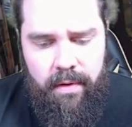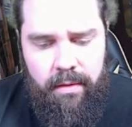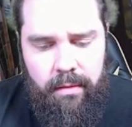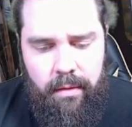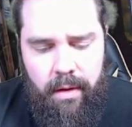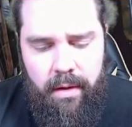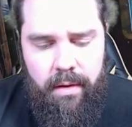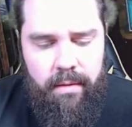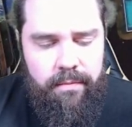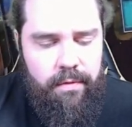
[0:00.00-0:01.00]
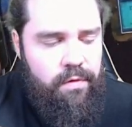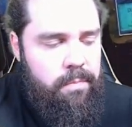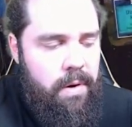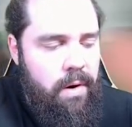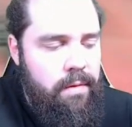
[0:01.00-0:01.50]
I love the
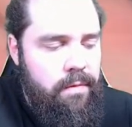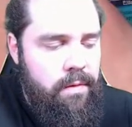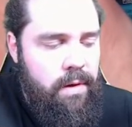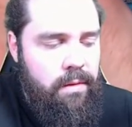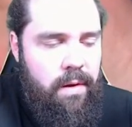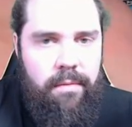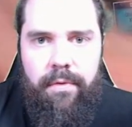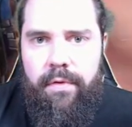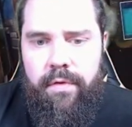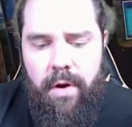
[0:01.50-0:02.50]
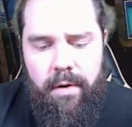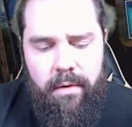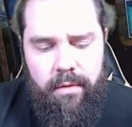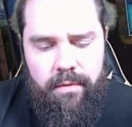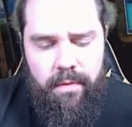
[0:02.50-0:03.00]
spirits and I love the
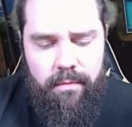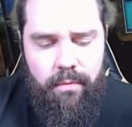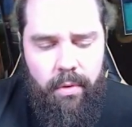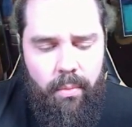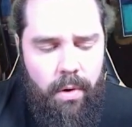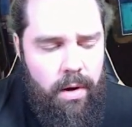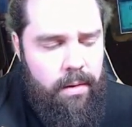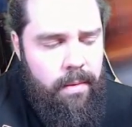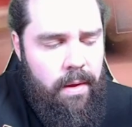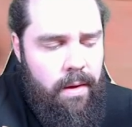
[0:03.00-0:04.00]
stalkers and the void walk.